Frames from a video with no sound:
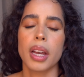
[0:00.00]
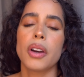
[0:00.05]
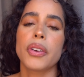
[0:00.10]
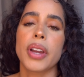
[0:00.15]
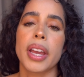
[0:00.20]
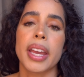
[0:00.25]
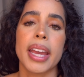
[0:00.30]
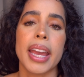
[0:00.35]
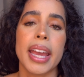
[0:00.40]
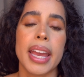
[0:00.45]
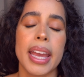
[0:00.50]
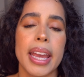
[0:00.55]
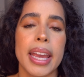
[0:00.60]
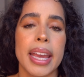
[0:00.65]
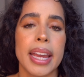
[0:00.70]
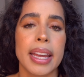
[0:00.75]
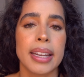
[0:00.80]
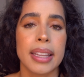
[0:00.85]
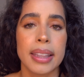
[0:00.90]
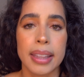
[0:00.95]
Okay,
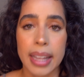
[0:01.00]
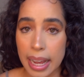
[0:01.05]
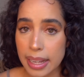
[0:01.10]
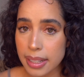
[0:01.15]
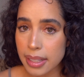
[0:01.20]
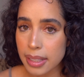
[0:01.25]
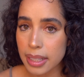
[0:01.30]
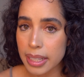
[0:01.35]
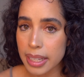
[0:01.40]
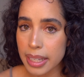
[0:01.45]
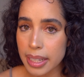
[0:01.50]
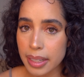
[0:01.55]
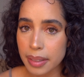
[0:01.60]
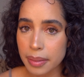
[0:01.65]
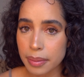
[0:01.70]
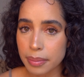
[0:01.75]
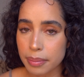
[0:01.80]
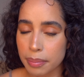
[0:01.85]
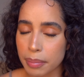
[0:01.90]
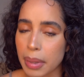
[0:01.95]
and lastly,
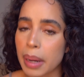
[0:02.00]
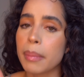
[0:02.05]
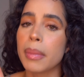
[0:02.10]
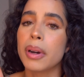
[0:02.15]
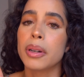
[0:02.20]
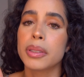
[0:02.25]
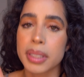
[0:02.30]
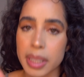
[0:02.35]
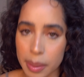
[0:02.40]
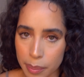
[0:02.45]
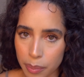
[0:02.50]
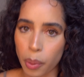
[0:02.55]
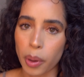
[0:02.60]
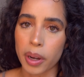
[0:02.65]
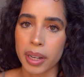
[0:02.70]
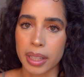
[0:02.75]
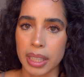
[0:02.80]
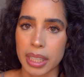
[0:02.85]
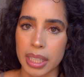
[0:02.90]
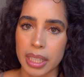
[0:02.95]
but most
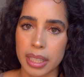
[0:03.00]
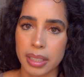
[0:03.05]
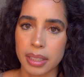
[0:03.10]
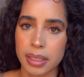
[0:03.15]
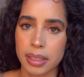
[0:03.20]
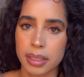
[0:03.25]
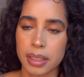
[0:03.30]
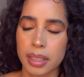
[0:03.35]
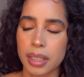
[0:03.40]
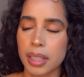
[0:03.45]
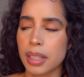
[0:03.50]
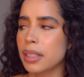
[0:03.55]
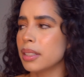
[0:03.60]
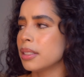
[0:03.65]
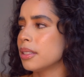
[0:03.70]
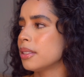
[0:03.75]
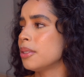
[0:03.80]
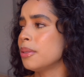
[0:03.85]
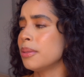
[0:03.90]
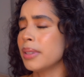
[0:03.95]
importantly,
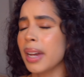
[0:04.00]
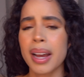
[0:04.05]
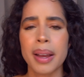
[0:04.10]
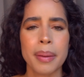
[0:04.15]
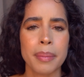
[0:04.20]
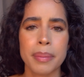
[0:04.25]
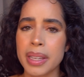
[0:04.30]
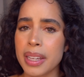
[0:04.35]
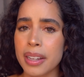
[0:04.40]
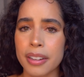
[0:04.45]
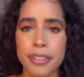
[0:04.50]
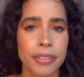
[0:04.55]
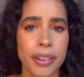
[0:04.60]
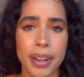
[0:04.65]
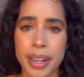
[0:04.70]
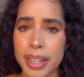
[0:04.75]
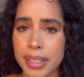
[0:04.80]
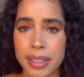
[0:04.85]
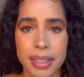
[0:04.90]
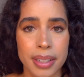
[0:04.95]
do not be
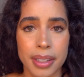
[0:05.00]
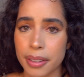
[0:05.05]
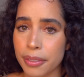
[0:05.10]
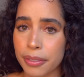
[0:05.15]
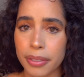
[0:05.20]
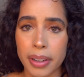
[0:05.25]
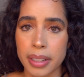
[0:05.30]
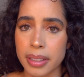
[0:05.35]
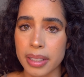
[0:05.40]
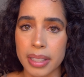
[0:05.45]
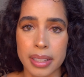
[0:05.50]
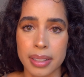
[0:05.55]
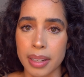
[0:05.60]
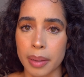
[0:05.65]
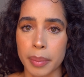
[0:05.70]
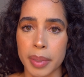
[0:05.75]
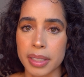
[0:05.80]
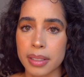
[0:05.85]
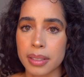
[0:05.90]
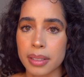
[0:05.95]
afraid to confront these
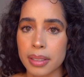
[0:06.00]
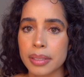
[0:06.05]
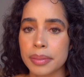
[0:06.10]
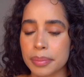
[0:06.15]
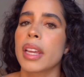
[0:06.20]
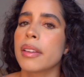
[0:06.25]
dummies.